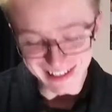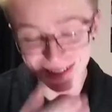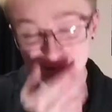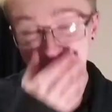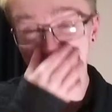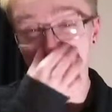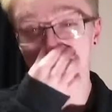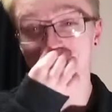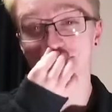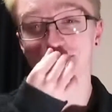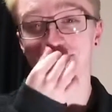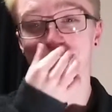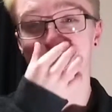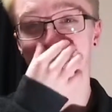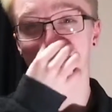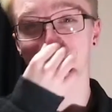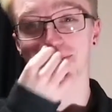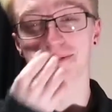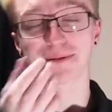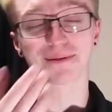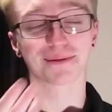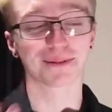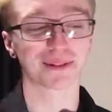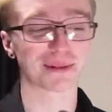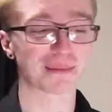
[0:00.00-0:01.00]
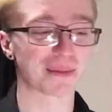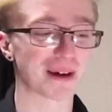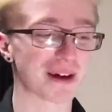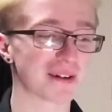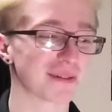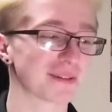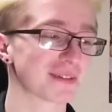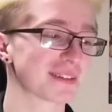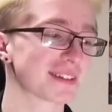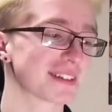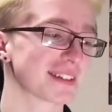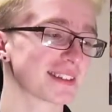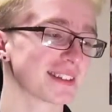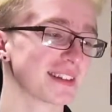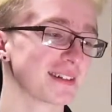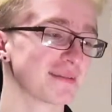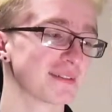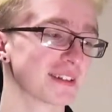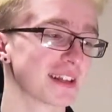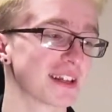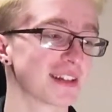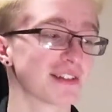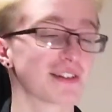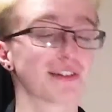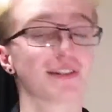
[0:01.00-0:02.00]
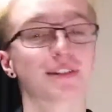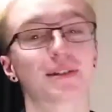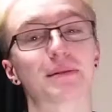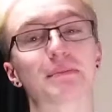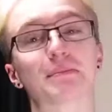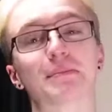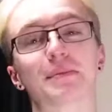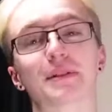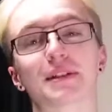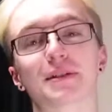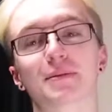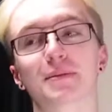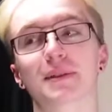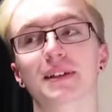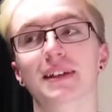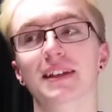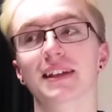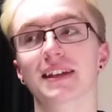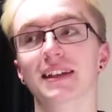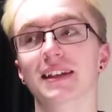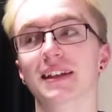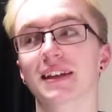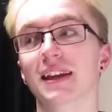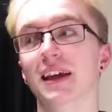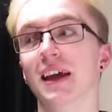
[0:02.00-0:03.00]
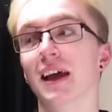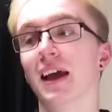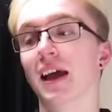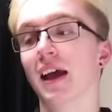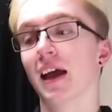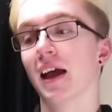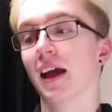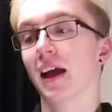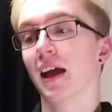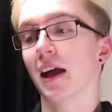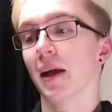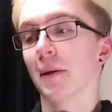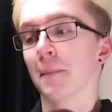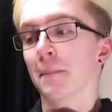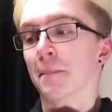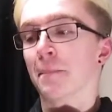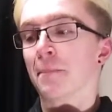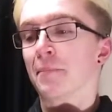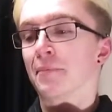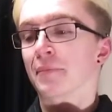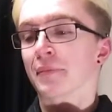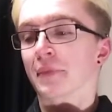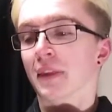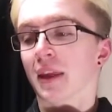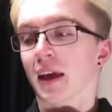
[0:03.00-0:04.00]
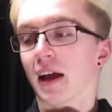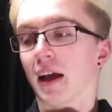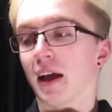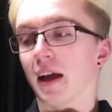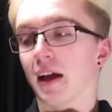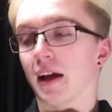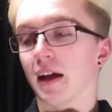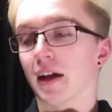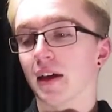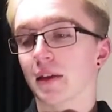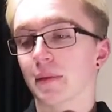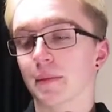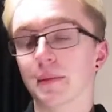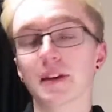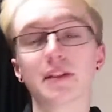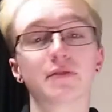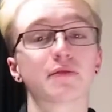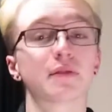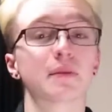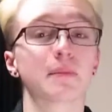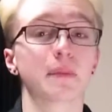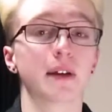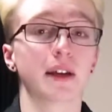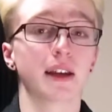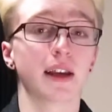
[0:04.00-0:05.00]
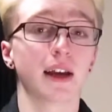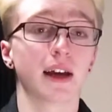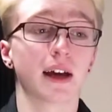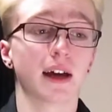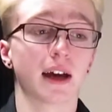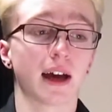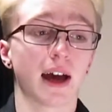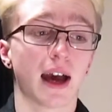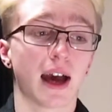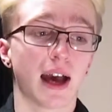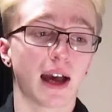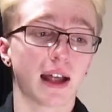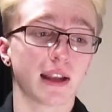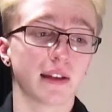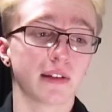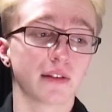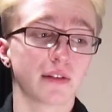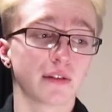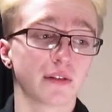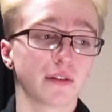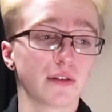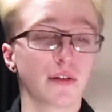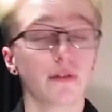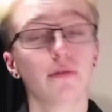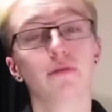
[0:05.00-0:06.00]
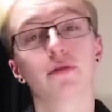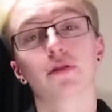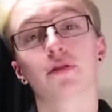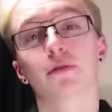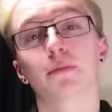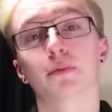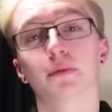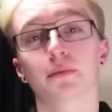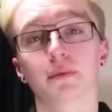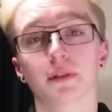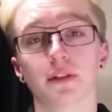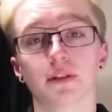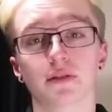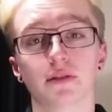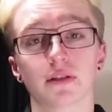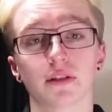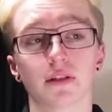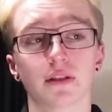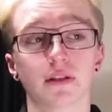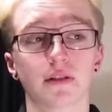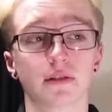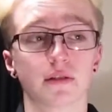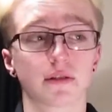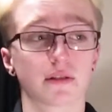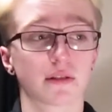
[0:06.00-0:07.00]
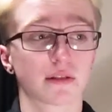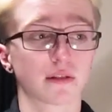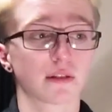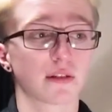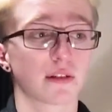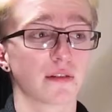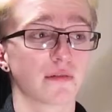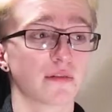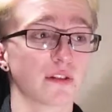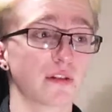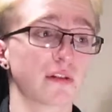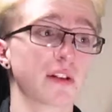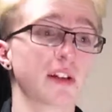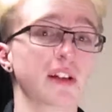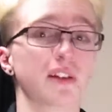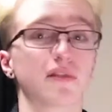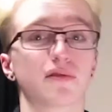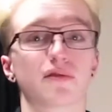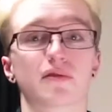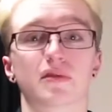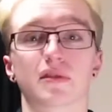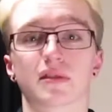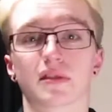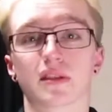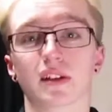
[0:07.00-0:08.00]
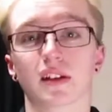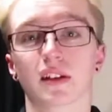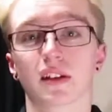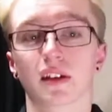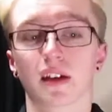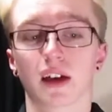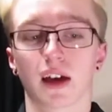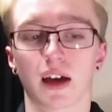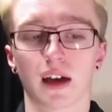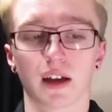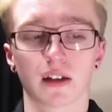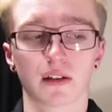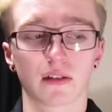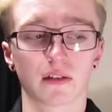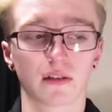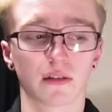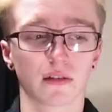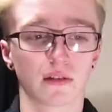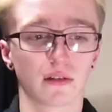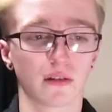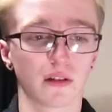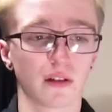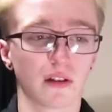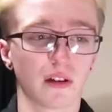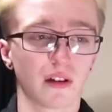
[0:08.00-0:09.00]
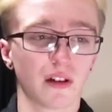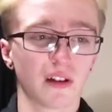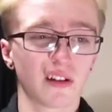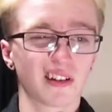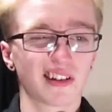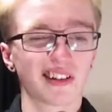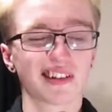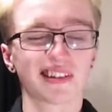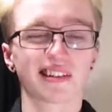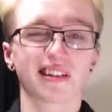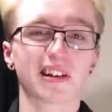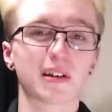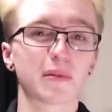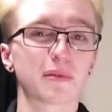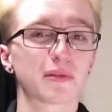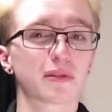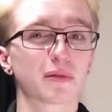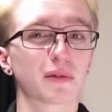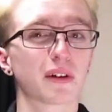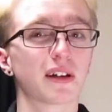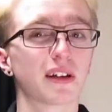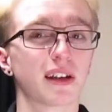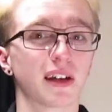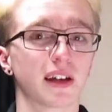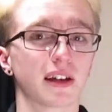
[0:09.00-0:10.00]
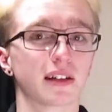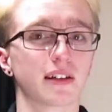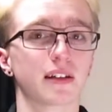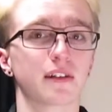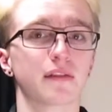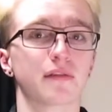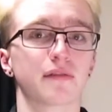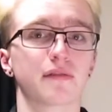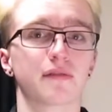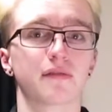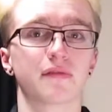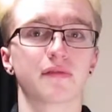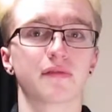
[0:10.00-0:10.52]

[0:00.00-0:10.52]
She plays a video all about the relationship between uh, mainstream media and YouTube, which is a very interesting and at times quite negative